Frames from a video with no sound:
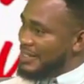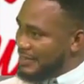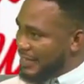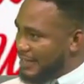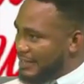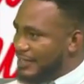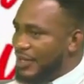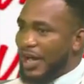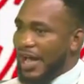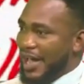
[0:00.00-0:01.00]
incense.
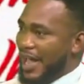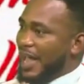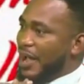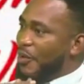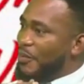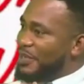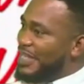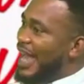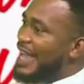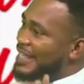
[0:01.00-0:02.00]

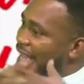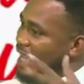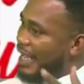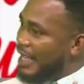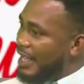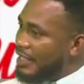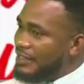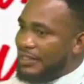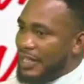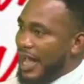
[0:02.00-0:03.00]
Obi a year,
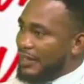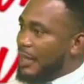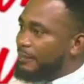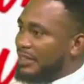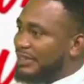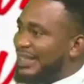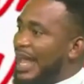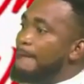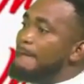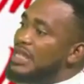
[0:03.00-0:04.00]
the other practice,
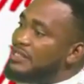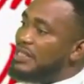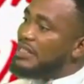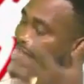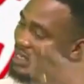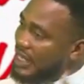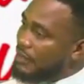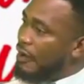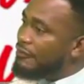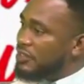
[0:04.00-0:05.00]
and mention the
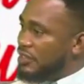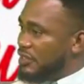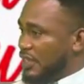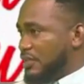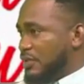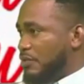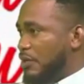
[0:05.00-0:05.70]
name of Jesus. You know,